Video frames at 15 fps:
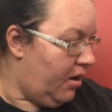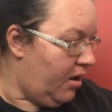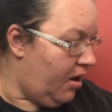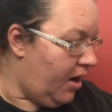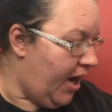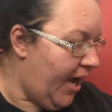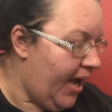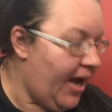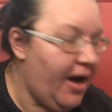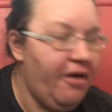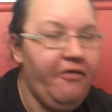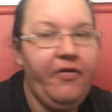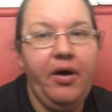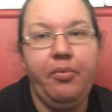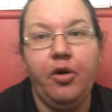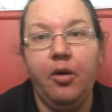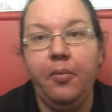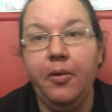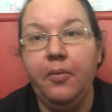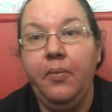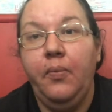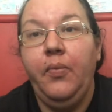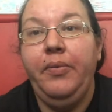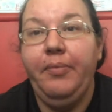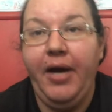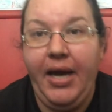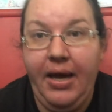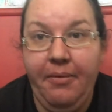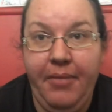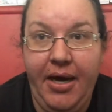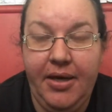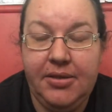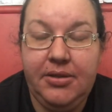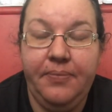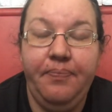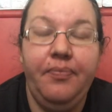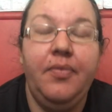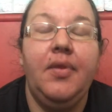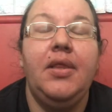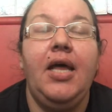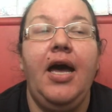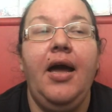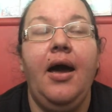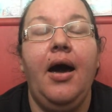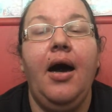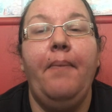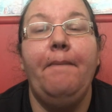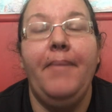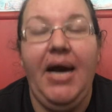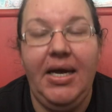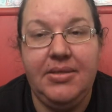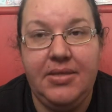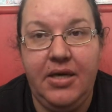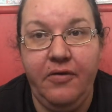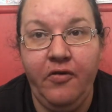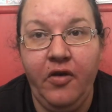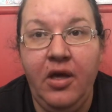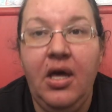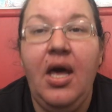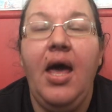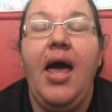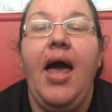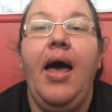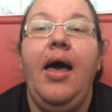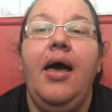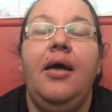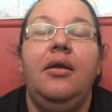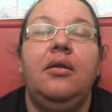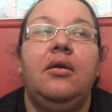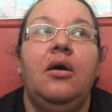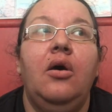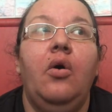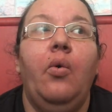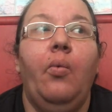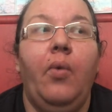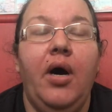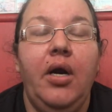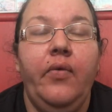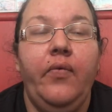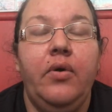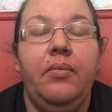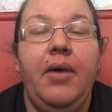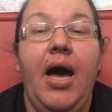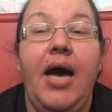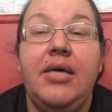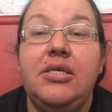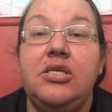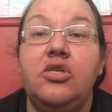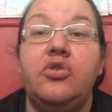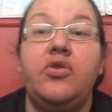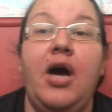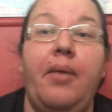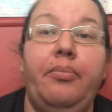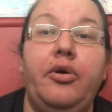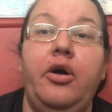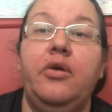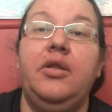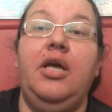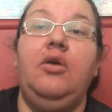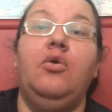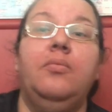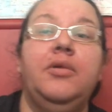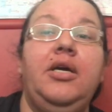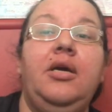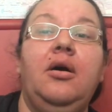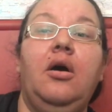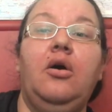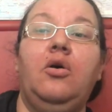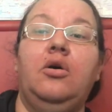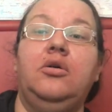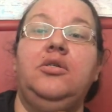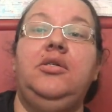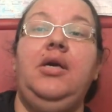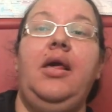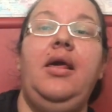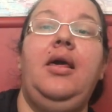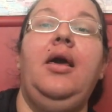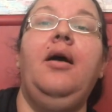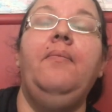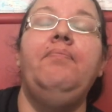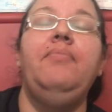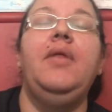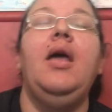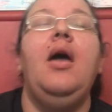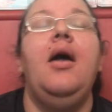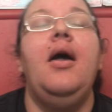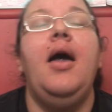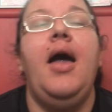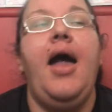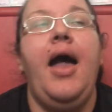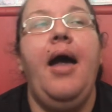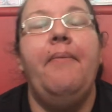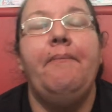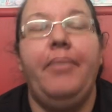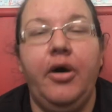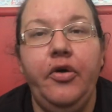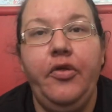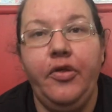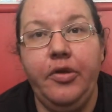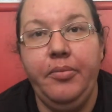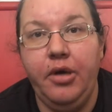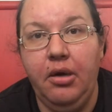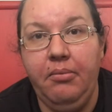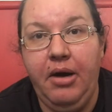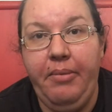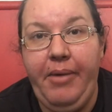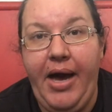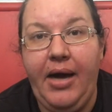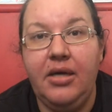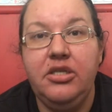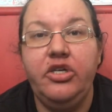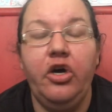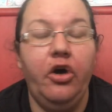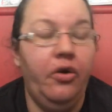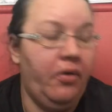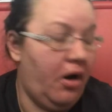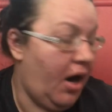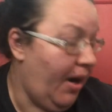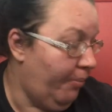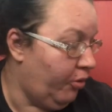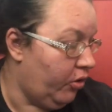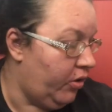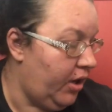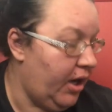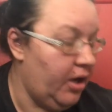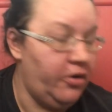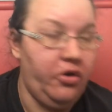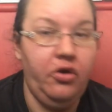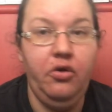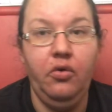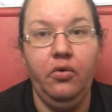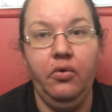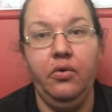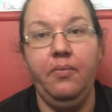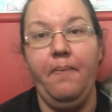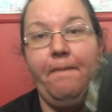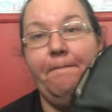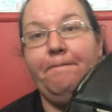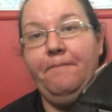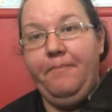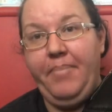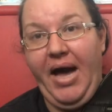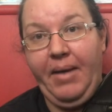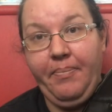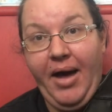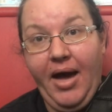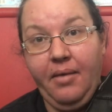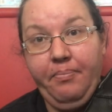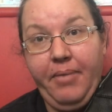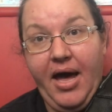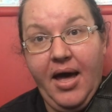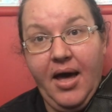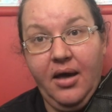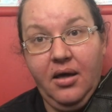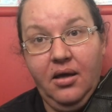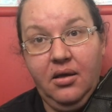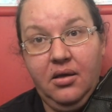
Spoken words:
I have a problem with my handbags. They are massive. And one of them has the strap broke. They're normally across here. And both of them hurt my back. So I brought a new backpack bag.